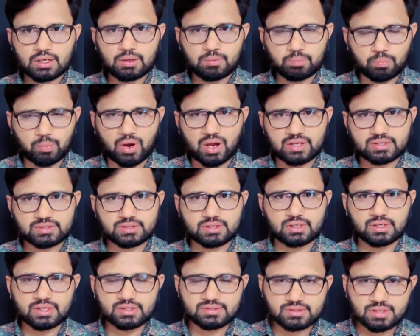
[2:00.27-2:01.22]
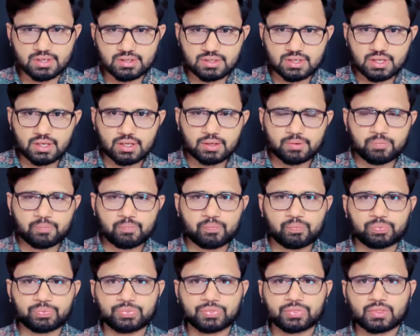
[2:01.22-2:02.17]
past yesterday,
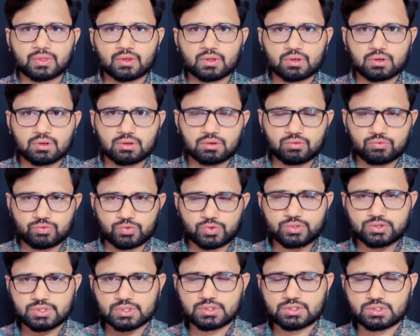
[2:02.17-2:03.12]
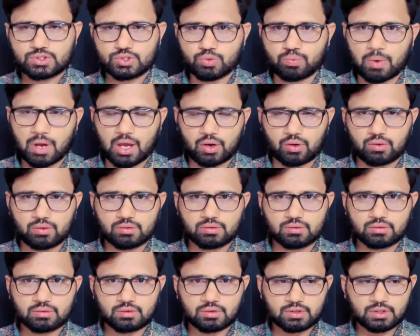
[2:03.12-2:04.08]
future tomorrow.
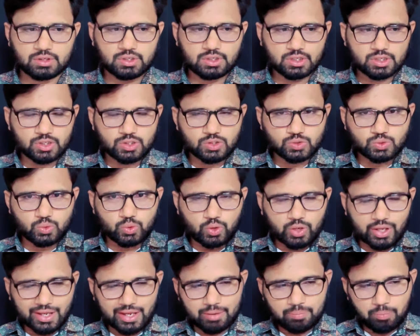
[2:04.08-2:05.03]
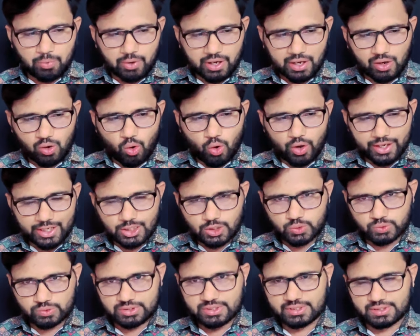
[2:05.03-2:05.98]
So according to
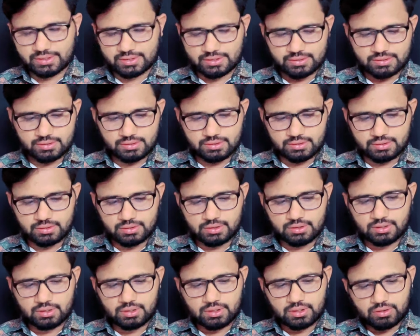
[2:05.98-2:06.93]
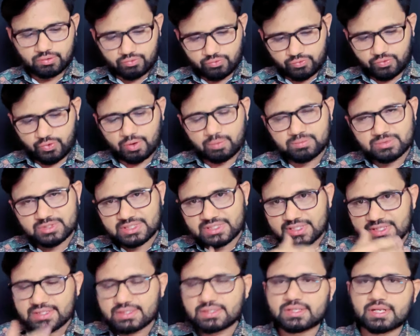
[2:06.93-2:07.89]
this, from
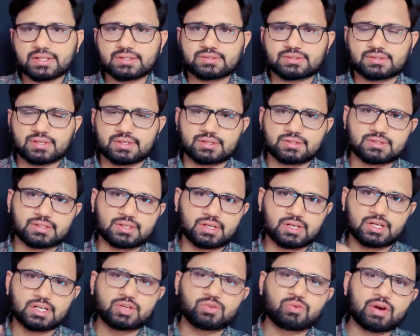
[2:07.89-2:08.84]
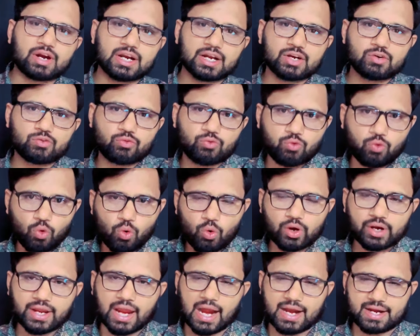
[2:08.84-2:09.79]
these tenses divided four
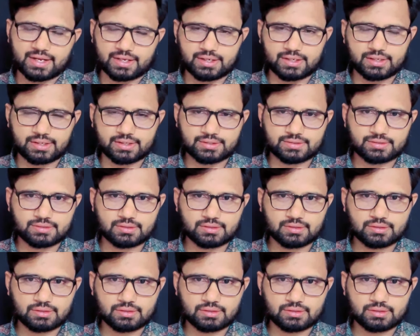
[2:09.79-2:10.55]
categories.